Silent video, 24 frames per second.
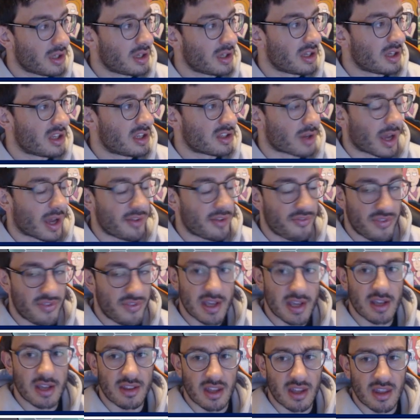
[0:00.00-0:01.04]
So I
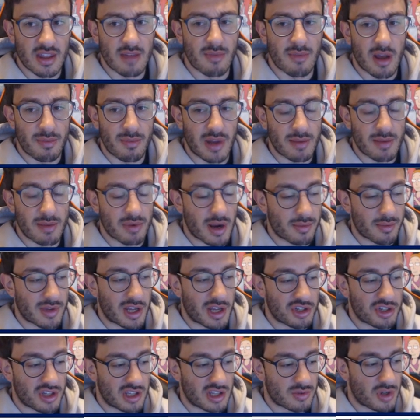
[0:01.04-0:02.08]
figured that they might play Prime
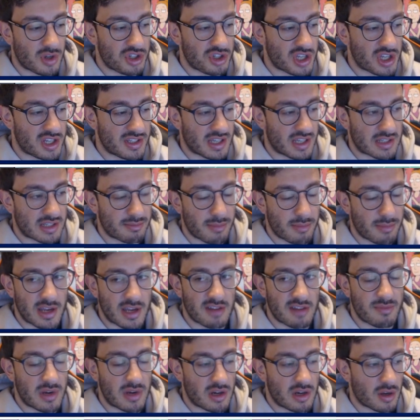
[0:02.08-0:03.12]
Catcher, and that's why Genesect might
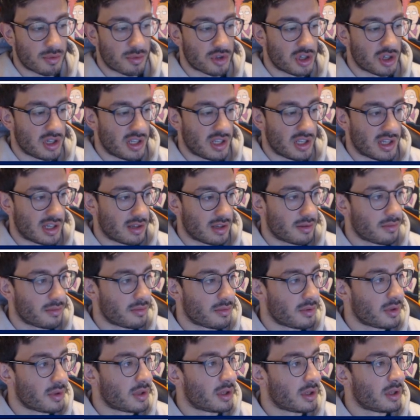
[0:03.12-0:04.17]
have been an option here.
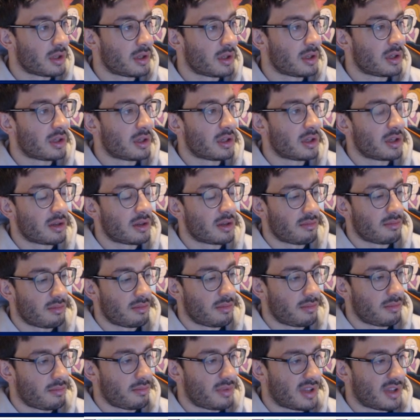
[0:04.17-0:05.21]

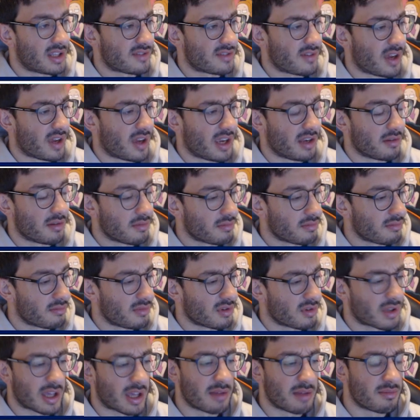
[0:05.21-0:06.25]
But that's fine.
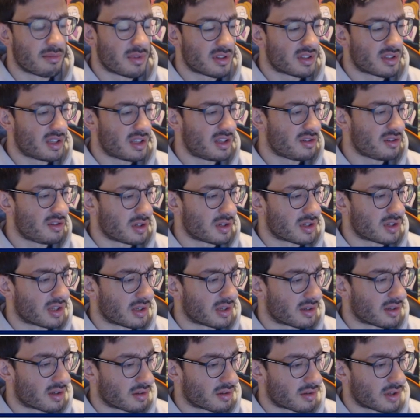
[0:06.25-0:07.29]
Okay, but it's
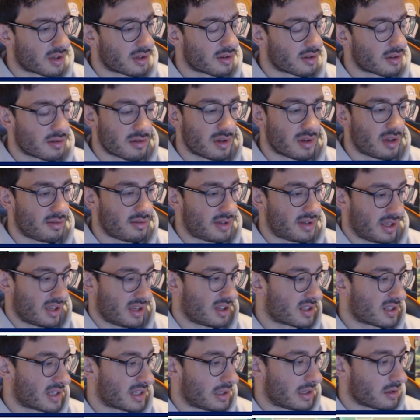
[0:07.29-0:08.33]
interesting. Okay. I'm taking
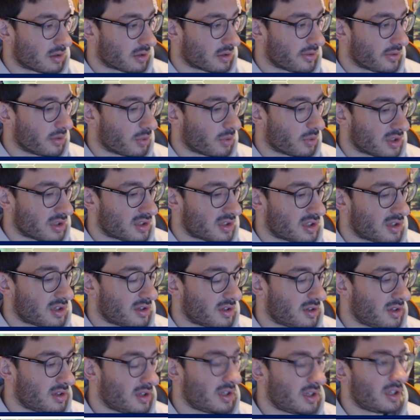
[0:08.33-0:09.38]
Accelgor if you want.
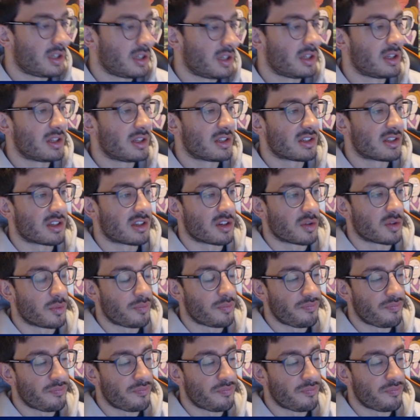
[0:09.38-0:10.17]
So